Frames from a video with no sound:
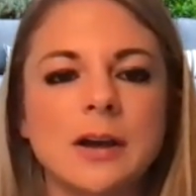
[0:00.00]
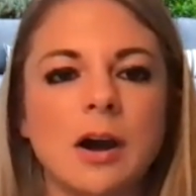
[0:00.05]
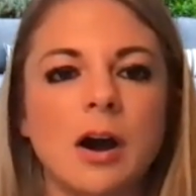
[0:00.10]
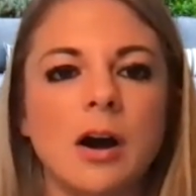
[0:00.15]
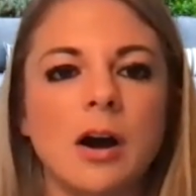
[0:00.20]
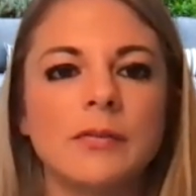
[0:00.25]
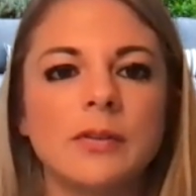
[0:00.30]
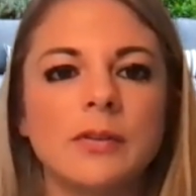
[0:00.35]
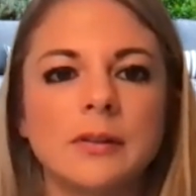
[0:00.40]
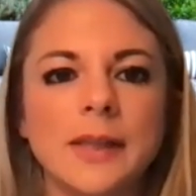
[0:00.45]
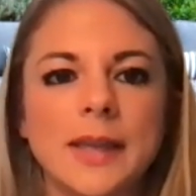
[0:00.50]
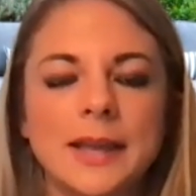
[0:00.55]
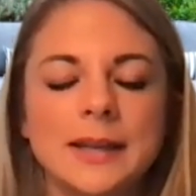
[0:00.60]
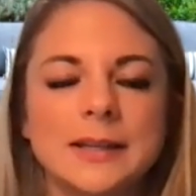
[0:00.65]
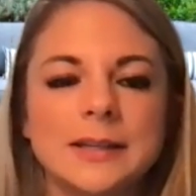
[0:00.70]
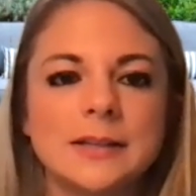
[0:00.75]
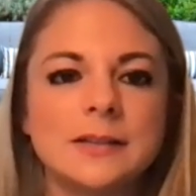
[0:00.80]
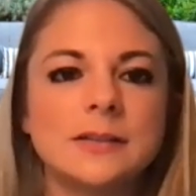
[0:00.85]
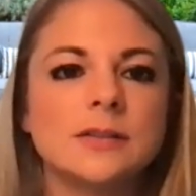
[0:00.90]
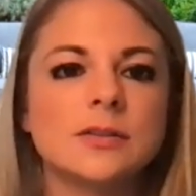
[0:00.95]
All the
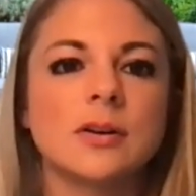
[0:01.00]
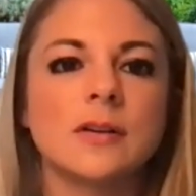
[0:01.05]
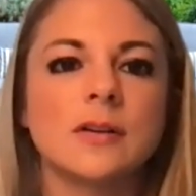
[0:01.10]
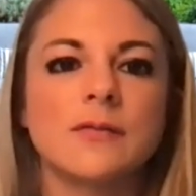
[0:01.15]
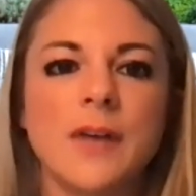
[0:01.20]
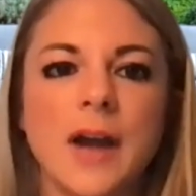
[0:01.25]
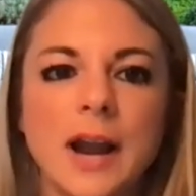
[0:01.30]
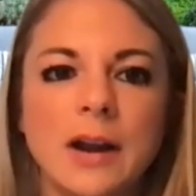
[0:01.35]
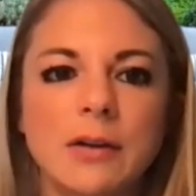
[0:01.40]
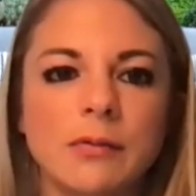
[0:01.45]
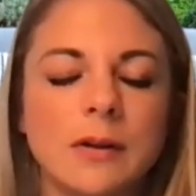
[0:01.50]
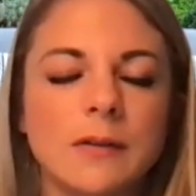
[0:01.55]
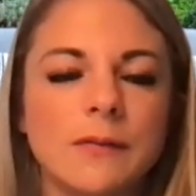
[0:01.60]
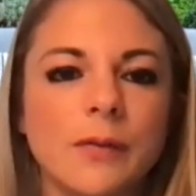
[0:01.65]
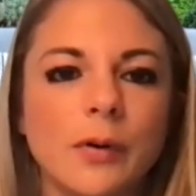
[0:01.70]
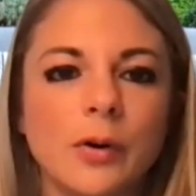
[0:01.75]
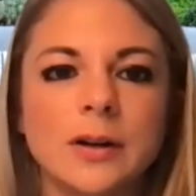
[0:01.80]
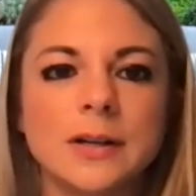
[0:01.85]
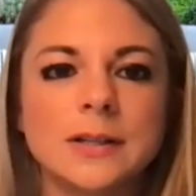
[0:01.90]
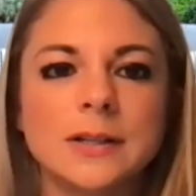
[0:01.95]
land is certified
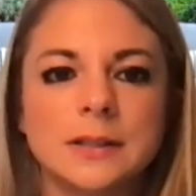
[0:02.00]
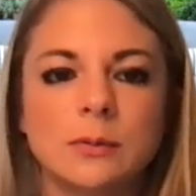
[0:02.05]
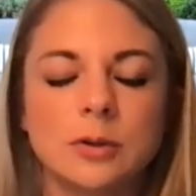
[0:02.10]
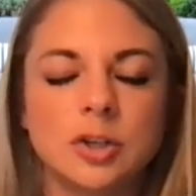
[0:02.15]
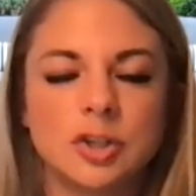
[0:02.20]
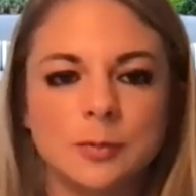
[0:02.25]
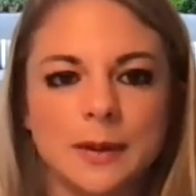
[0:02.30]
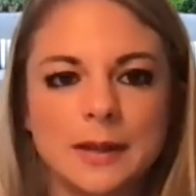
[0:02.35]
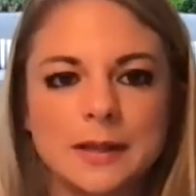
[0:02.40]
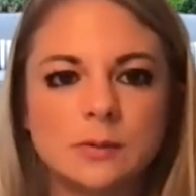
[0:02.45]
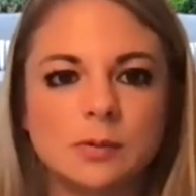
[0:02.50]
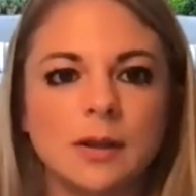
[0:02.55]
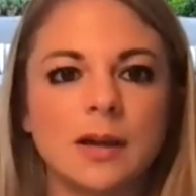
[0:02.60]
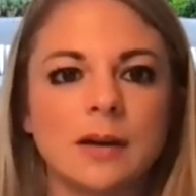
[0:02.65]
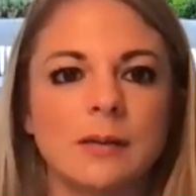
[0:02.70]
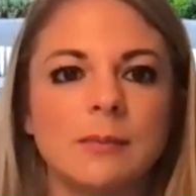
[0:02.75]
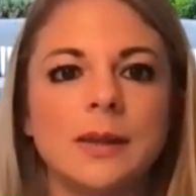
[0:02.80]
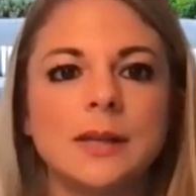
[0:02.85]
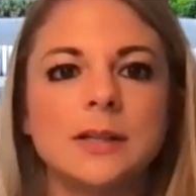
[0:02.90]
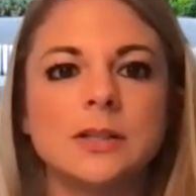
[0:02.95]
reforested, which means we
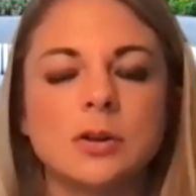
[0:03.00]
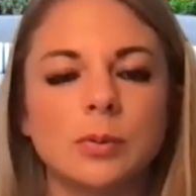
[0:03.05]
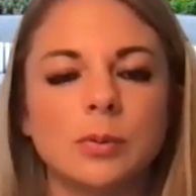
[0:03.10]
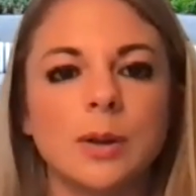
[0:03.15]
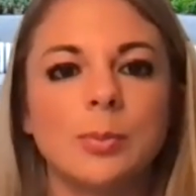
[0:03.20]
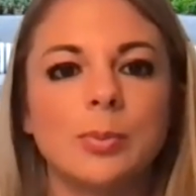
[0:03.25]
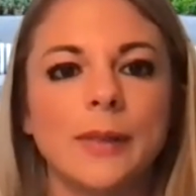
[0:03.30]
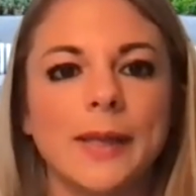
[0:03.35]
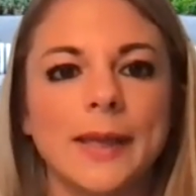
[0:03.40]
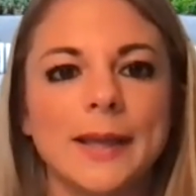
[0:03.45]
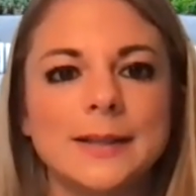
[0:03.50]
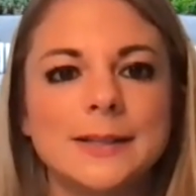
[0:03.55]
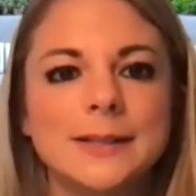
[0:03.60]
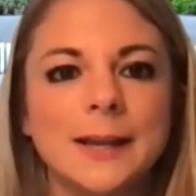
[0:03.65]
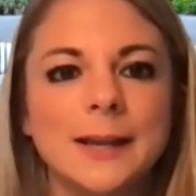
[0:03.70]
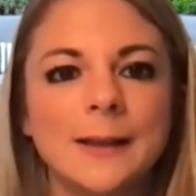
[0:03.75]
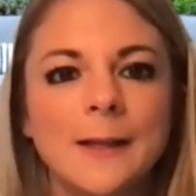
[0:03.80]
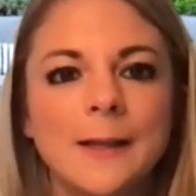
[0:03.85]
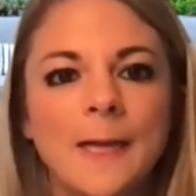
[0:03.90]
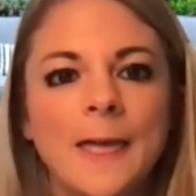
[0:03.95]
commit to
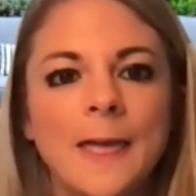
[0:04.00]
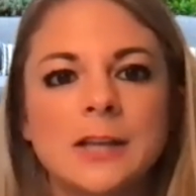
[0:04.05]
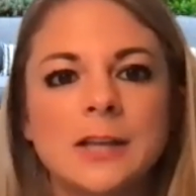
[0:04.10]
replanting.